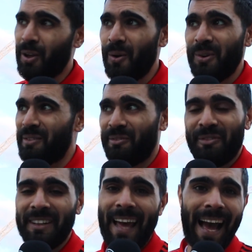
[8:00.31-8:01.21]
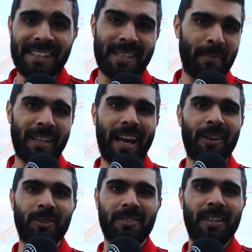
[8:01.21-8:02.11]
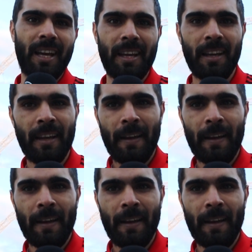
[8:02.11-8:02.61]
I don't even think they had to be that good today.